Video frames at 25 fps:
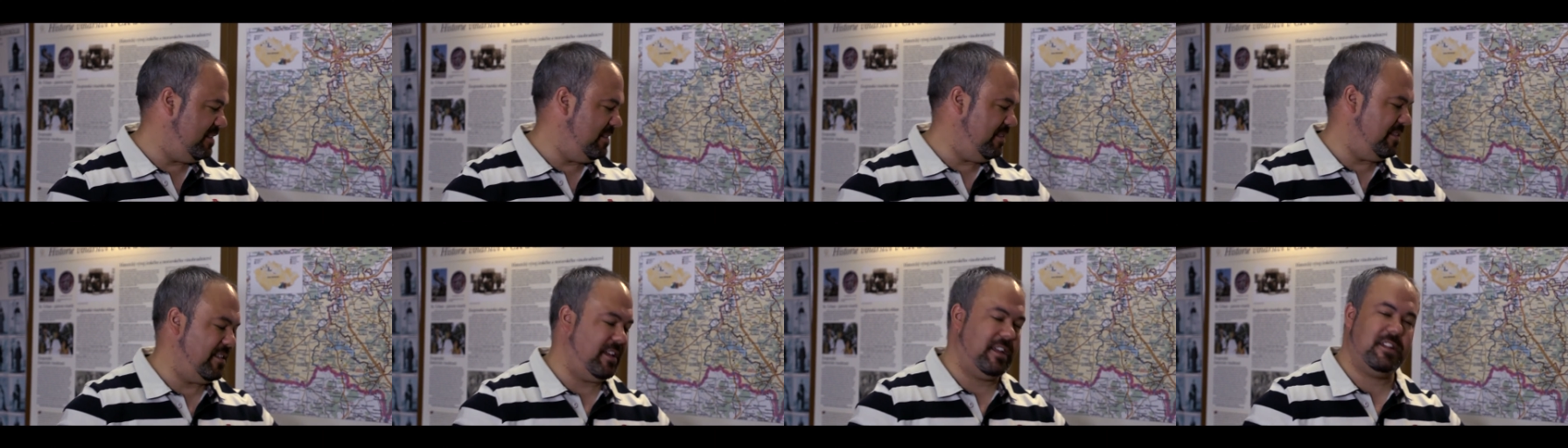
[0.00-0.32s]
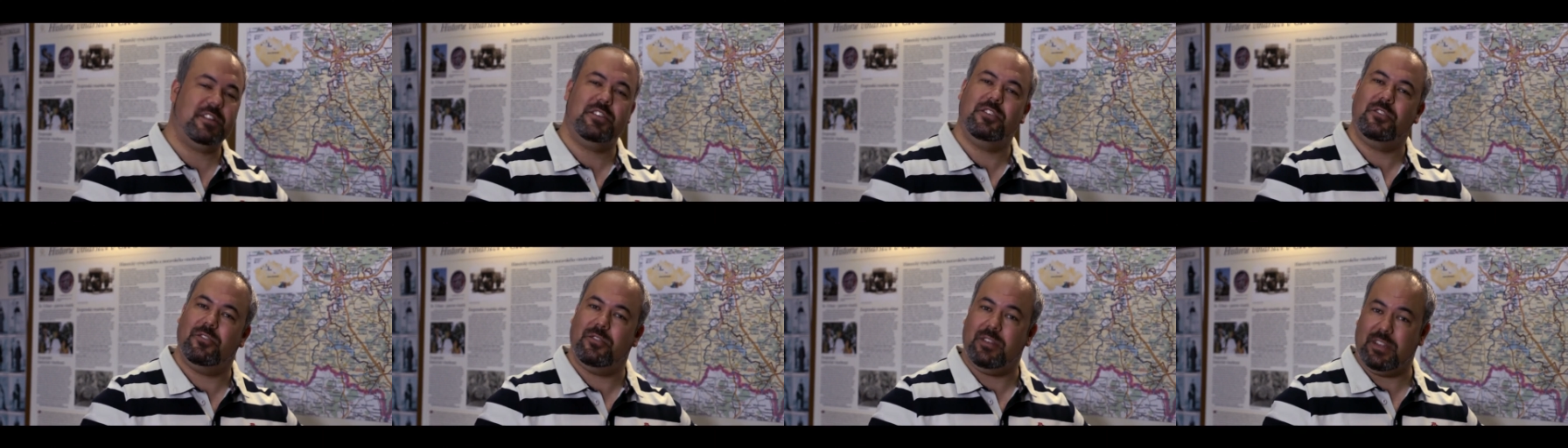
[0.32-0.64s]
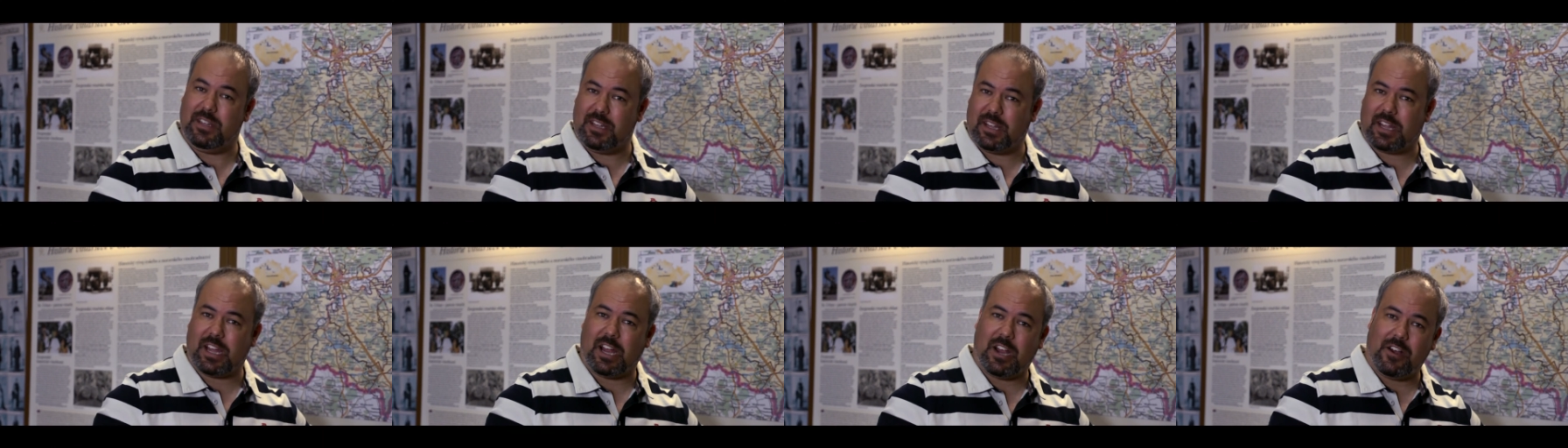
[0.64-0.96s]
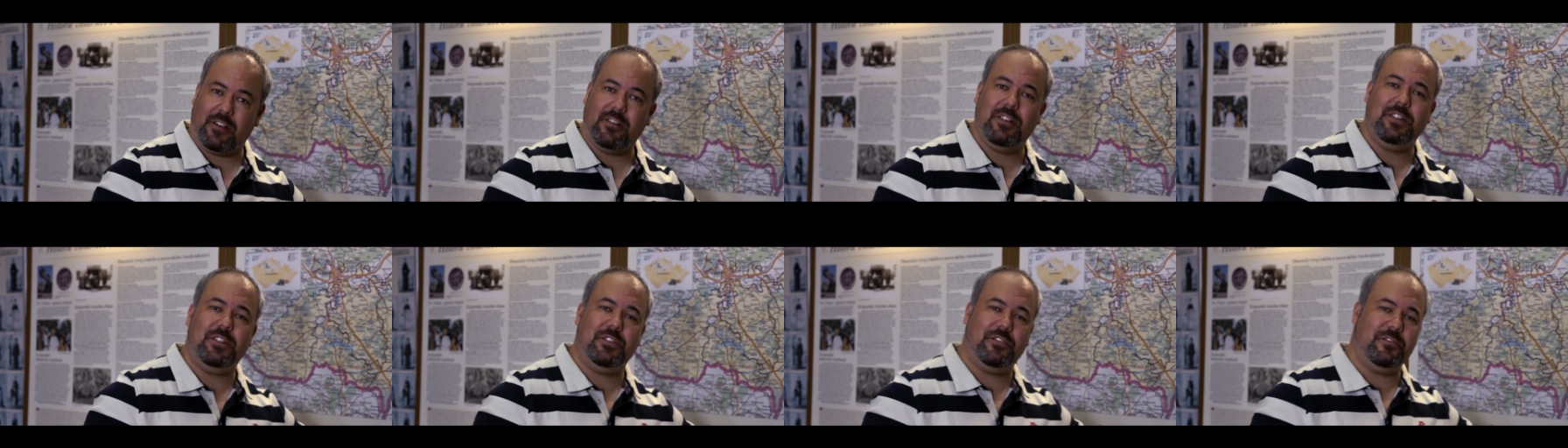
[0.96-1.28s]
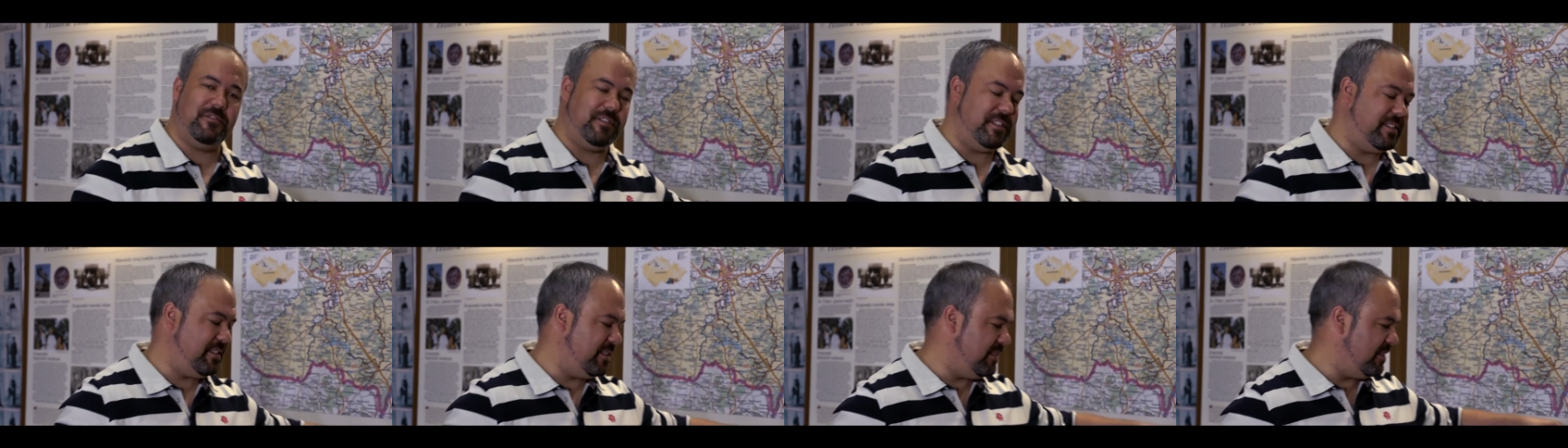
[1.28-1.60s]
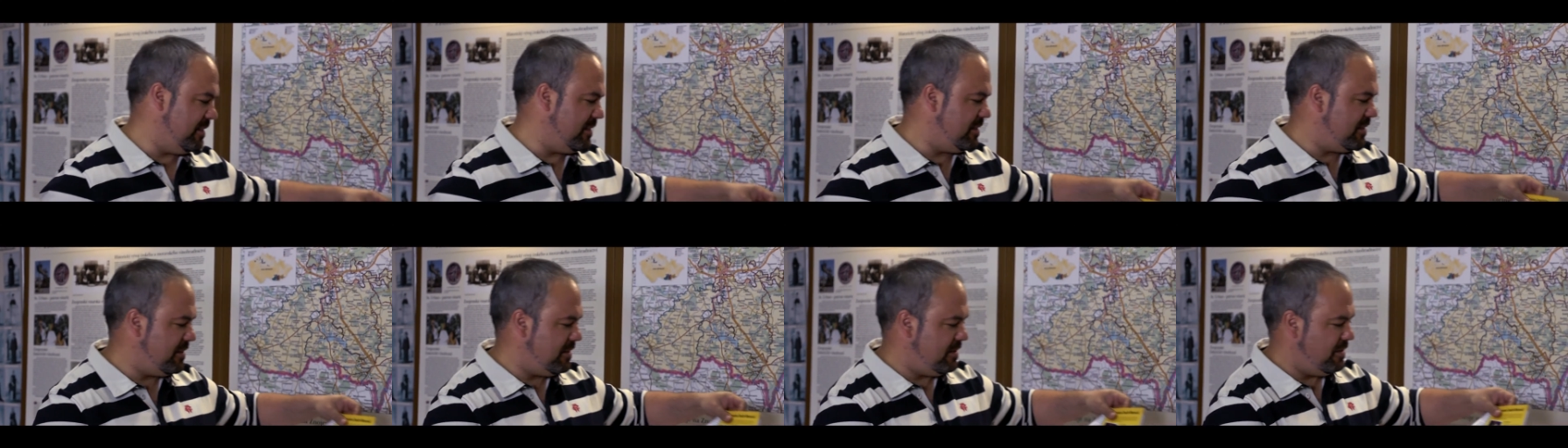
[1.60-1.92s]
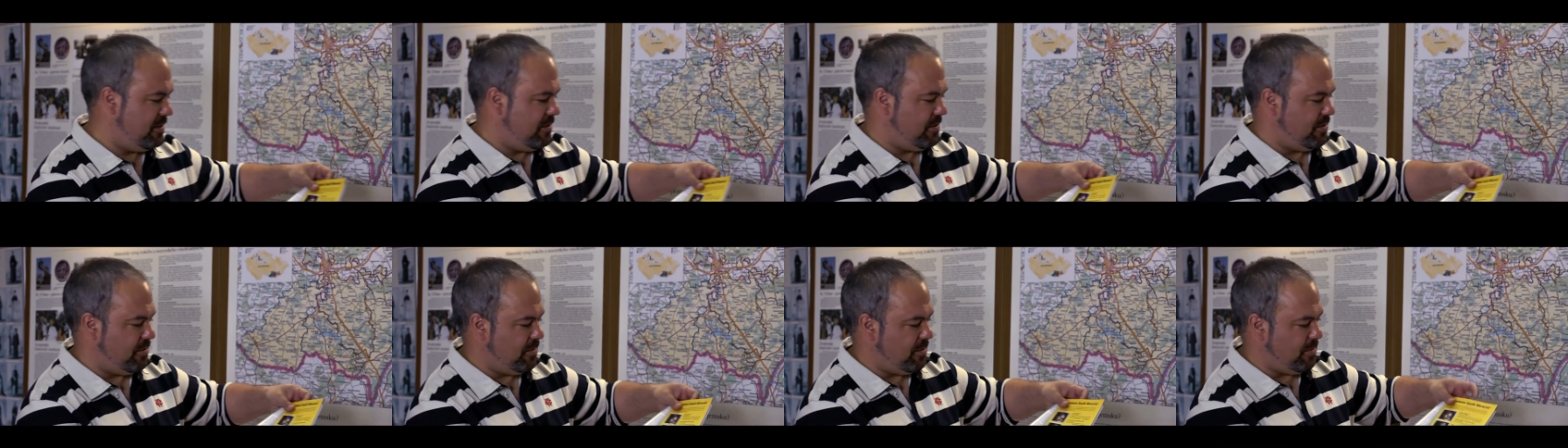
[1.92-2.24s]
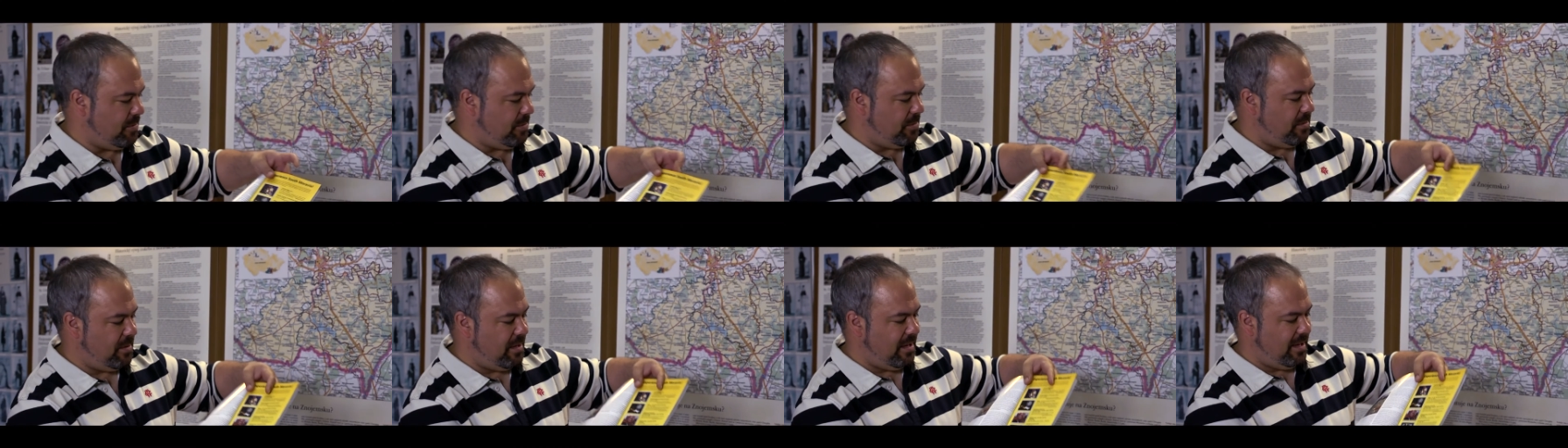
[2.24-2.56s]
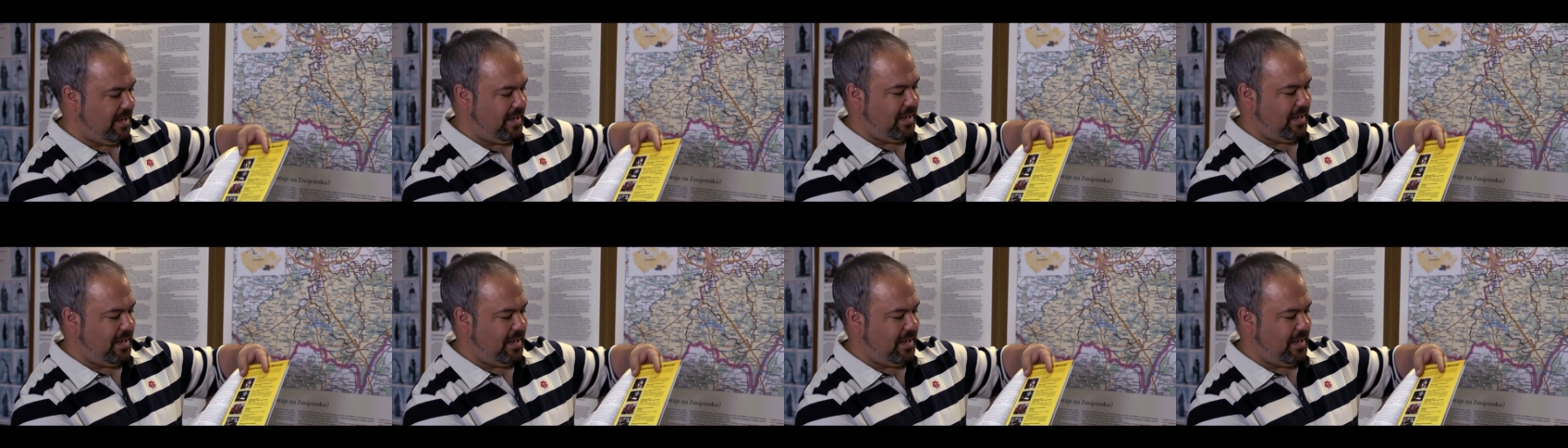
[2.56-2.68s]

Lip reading: that you encourage your visitors to